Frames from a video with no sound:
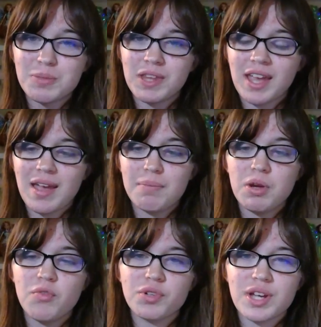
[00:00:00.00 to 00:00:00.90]
but they can't be
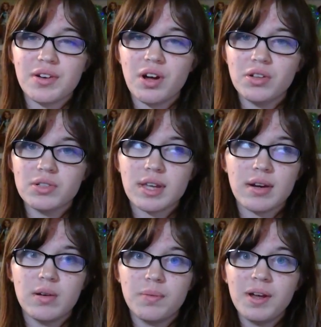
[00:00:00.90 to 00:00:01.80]
over ten dollars. I
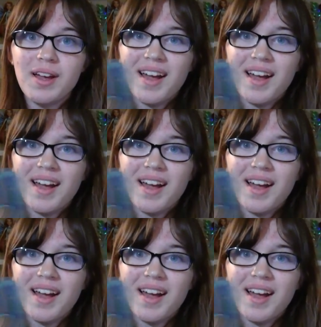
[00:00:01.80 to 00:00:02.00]
hope.